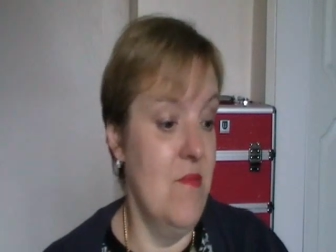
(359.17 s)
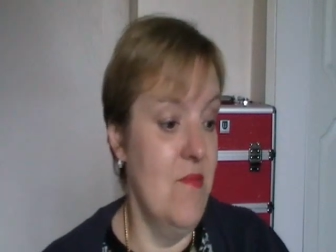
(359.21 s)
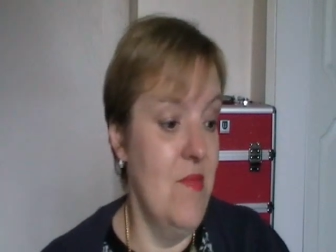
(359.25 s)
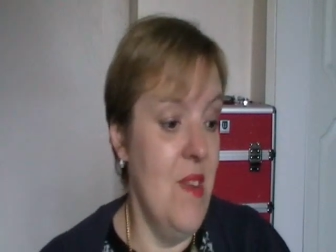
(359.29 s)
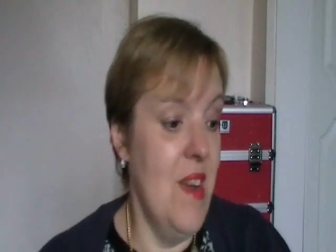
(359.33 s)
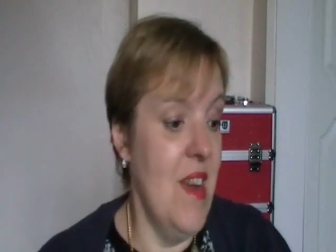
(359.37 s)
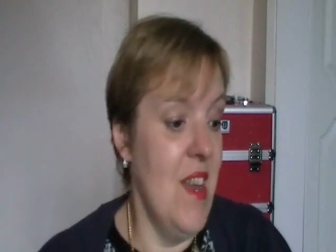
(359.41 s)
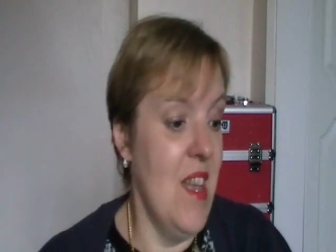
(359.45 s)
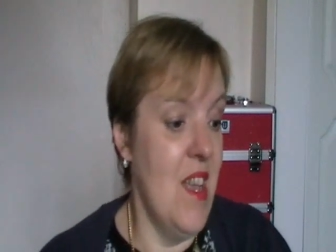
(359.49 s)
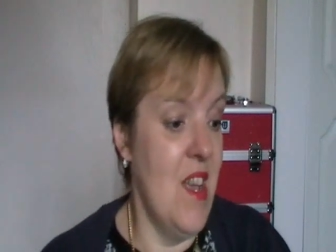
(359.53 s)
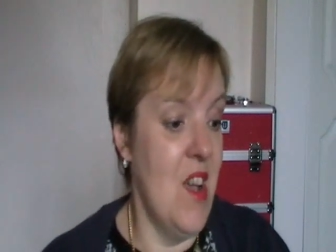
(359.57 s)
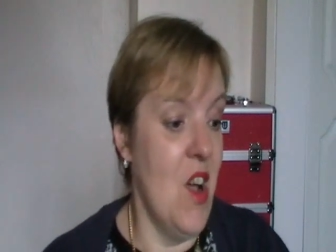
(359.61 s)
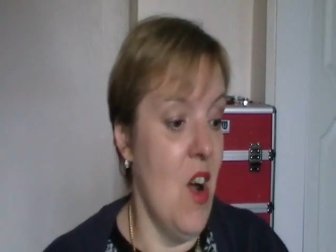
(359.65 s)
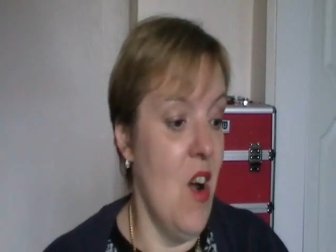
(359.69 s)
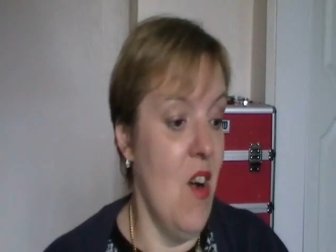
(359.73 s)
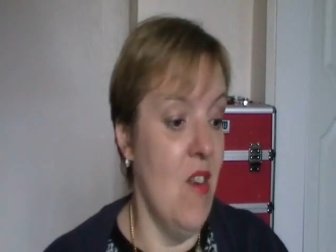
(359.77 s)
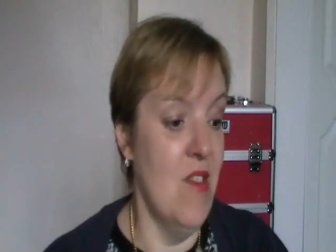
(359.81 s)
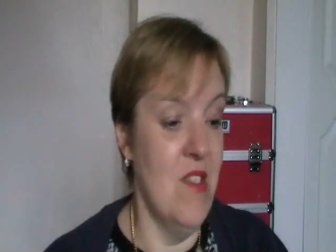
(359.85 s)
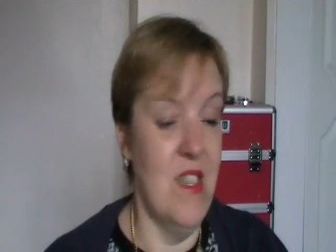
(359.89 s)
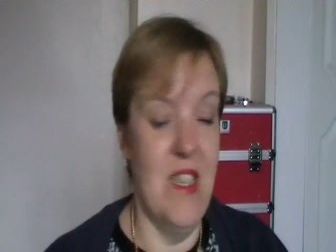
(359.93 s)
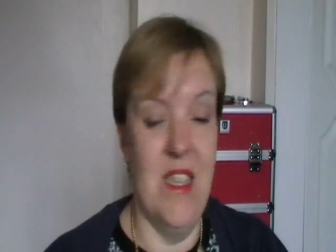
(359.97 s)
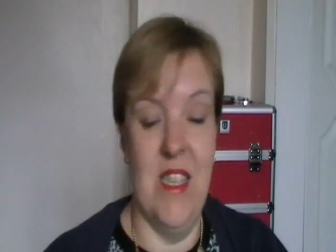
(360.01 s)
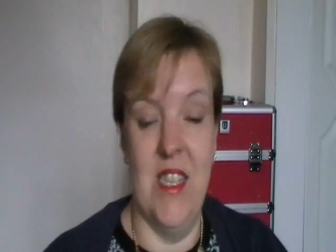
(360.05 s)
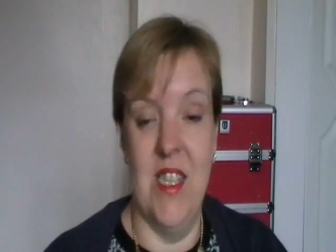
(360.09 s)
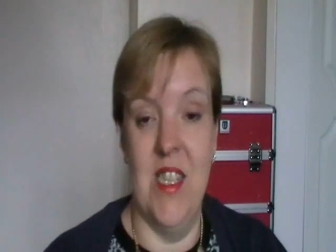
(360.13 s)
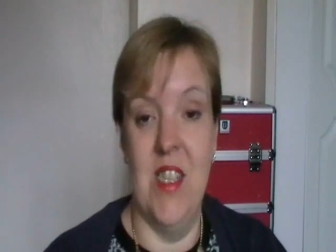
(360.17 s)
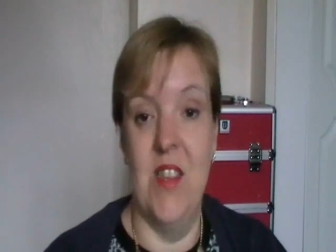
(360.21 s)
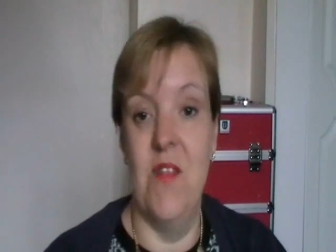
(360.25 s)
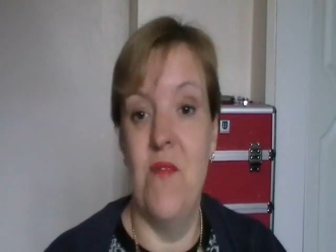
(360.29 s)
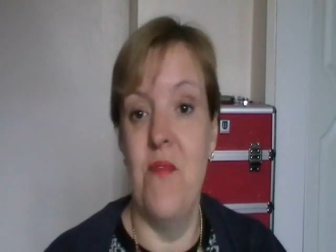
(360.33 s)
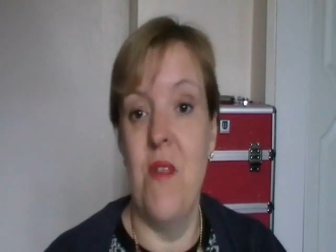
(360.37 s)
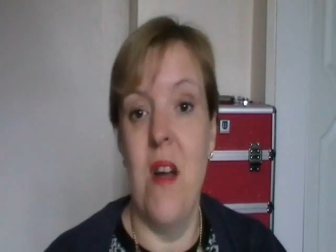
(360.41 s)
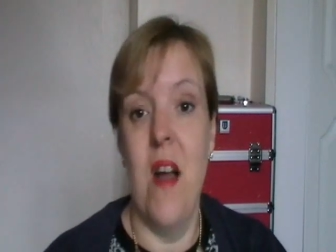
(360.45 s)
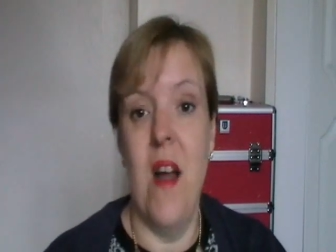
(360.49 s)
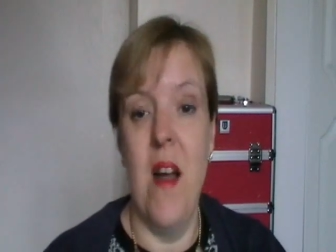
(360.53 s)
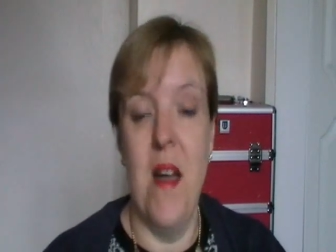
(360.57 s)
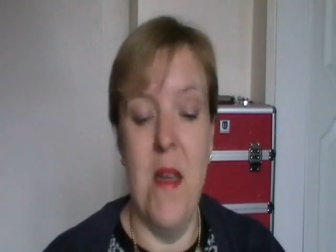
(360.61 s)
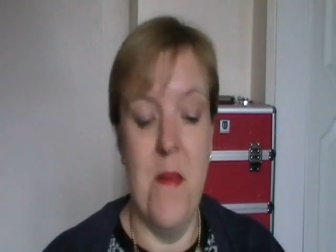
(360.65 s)
really can't
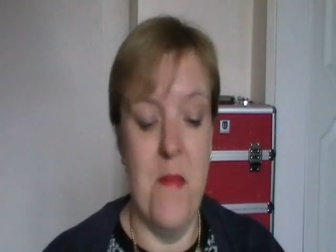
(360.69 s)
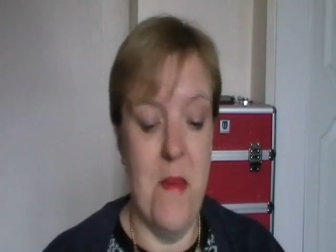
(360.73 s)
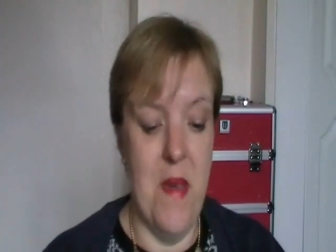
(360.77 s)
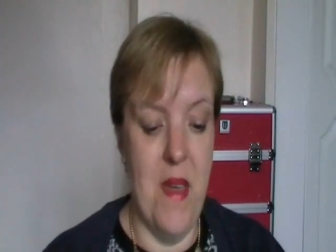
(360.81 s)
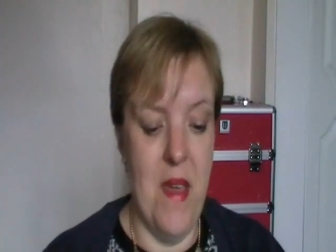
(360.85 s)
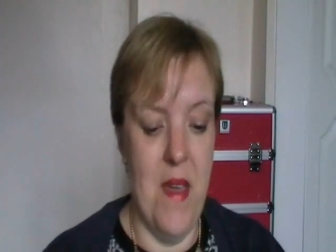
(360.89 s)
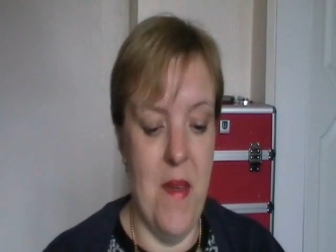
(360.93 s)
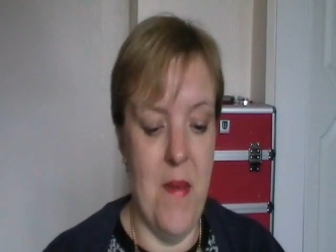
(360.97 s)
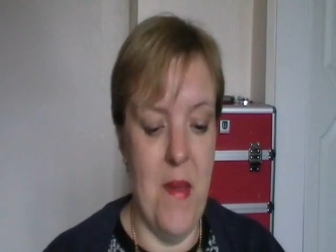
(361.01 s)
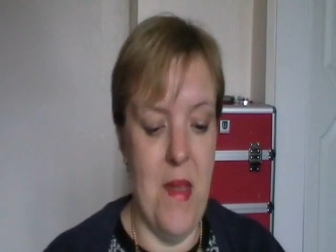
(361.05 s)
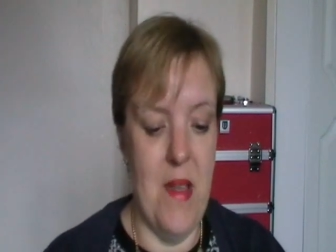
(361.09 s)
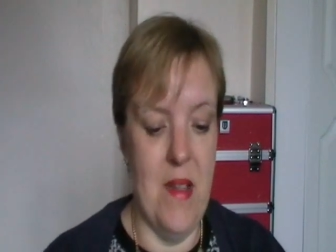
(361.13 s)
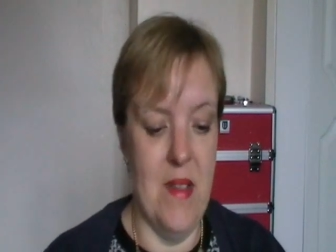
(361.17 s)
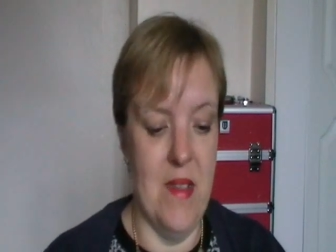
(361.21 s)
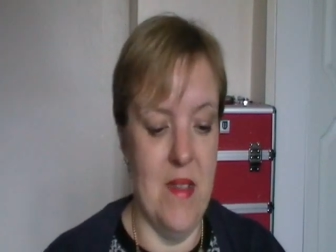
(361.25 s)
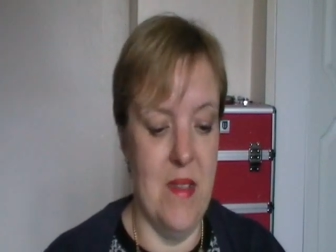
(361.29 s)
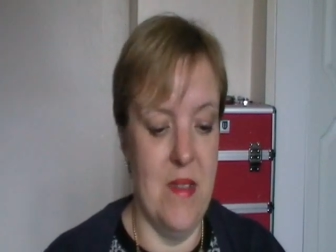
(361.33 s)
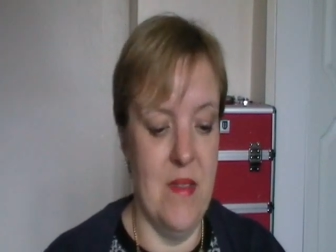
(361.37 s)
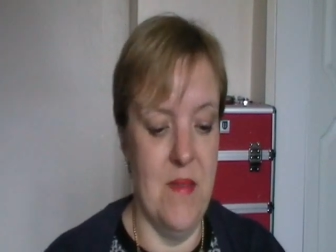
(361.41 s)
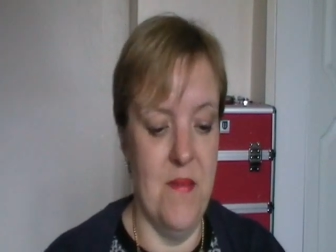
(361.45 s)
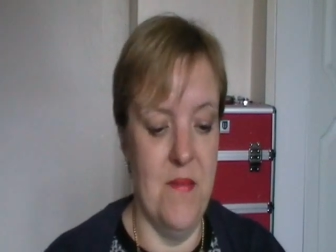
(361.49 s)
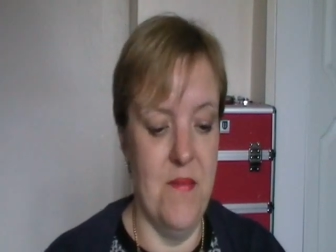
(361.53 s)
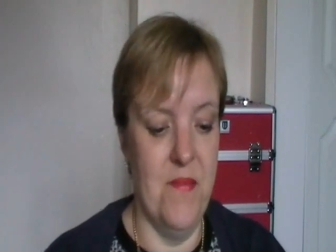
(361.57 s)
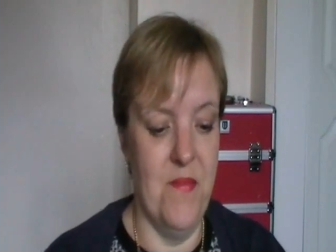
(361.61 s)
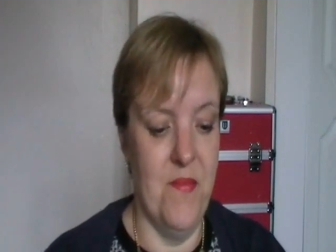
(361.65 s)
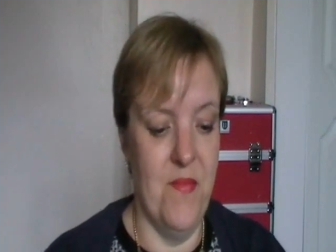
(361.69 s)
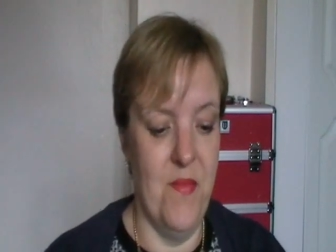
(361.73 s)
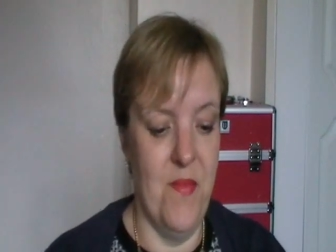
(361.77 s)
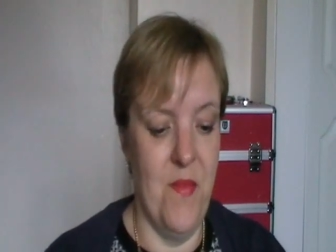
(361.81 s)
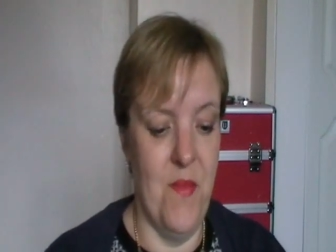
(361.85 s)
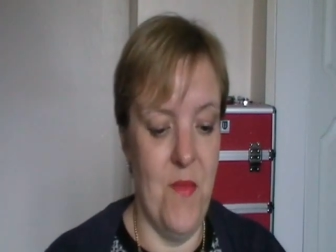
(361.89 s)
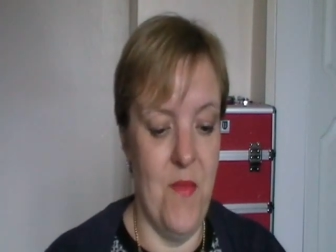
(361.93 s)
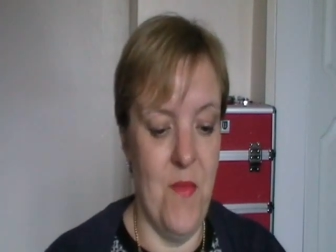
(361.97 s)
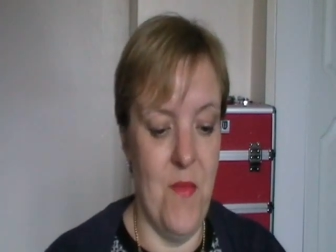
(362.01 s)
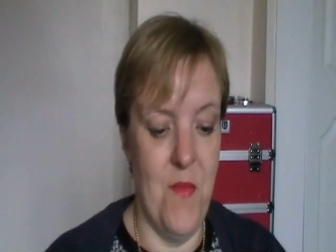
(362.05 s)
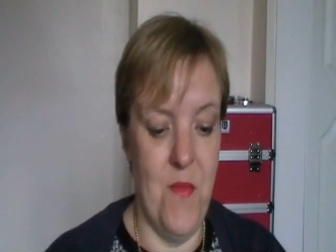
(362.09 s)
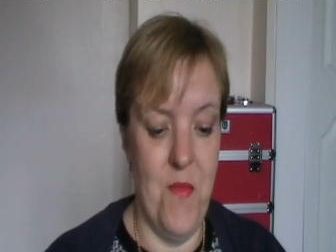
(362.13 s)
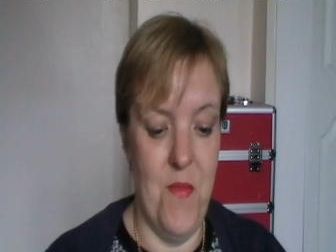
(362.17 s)
describe it it's
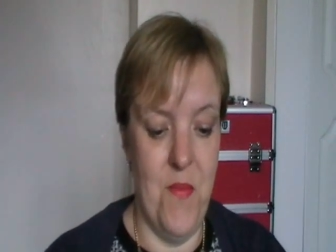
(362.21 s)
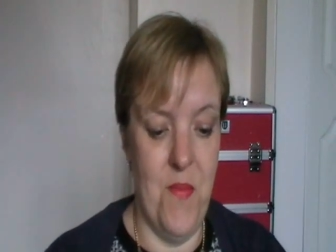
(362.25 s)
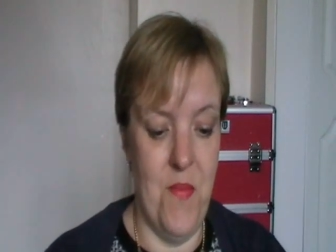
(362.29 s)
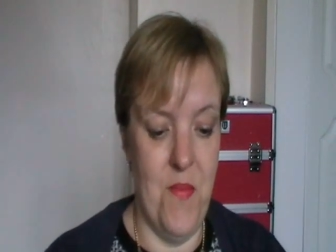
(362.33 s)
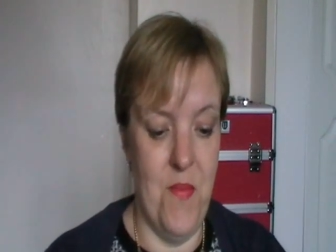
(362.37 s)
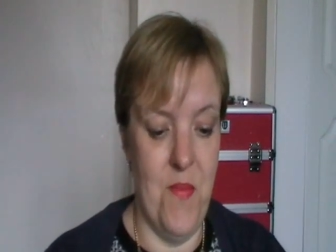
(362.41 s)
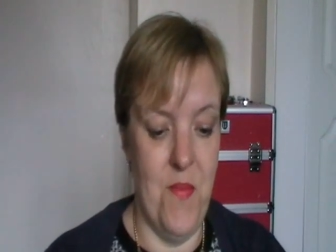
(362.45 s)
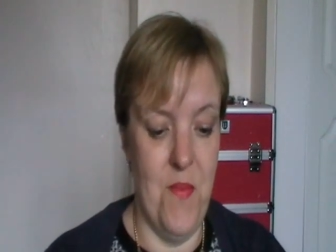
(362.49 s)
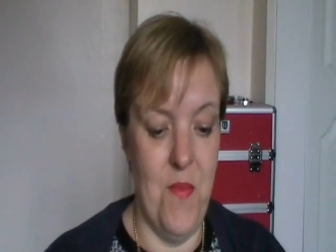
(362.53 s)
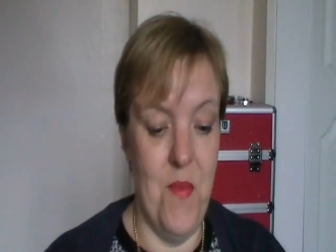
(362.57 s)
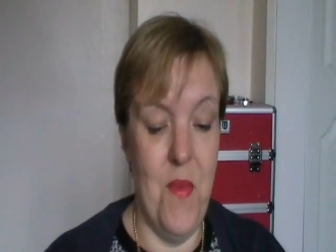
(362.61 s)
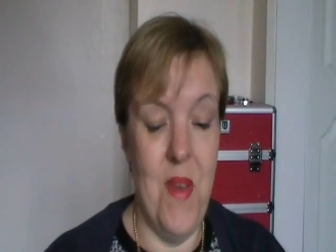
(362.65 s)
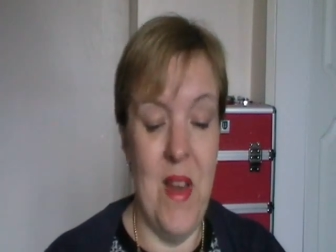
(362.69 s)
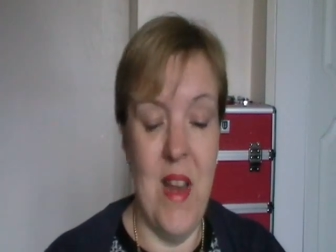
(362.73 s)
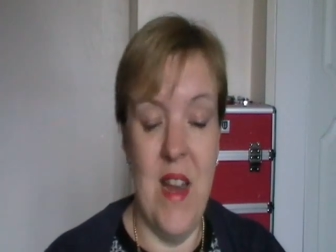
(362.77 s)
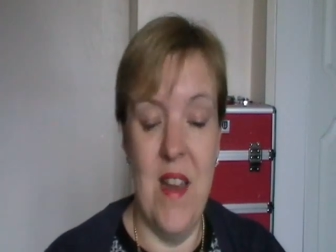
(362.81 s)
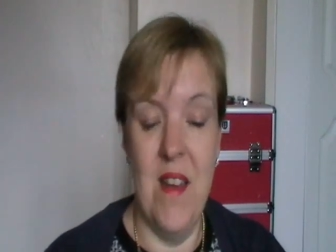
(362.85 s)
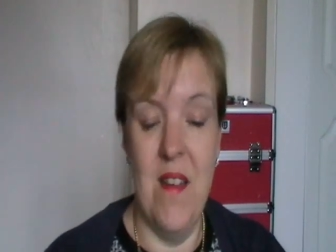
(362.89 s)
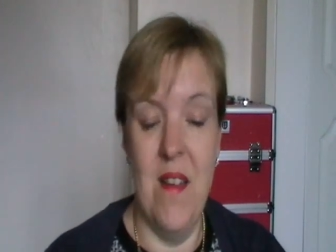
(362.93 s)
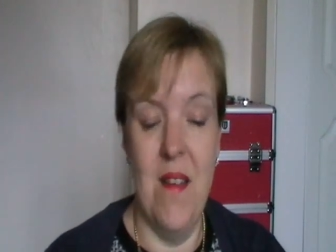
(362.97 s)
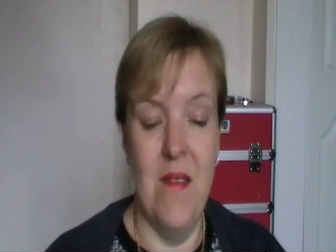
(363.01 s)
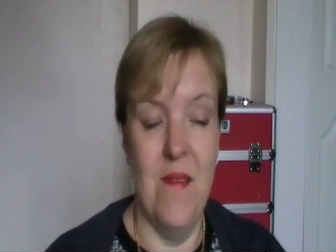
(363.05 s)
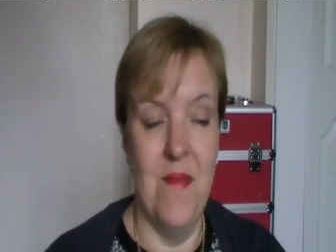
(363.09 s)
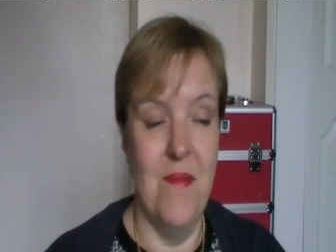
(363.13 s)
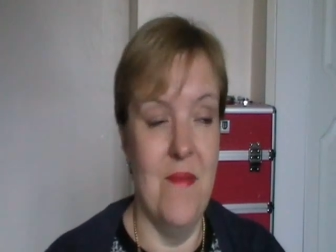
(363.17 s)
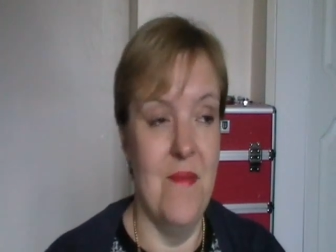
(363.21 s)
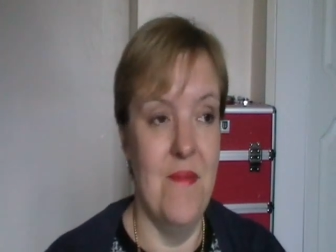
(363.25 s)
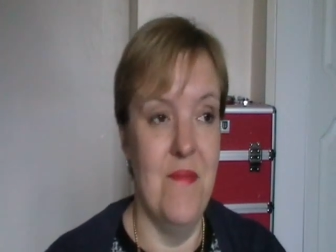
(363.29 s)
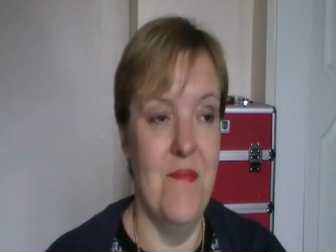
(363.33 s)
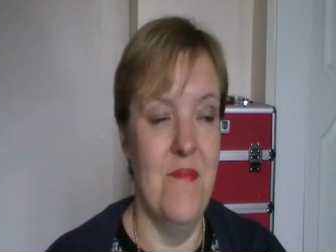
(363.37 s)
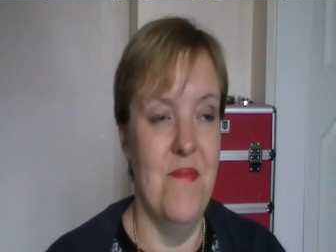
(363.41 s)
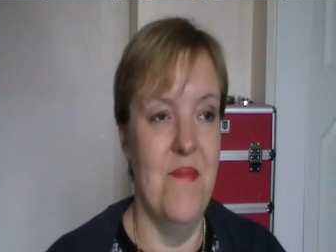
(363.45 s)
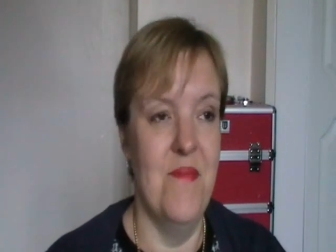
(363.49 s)
really not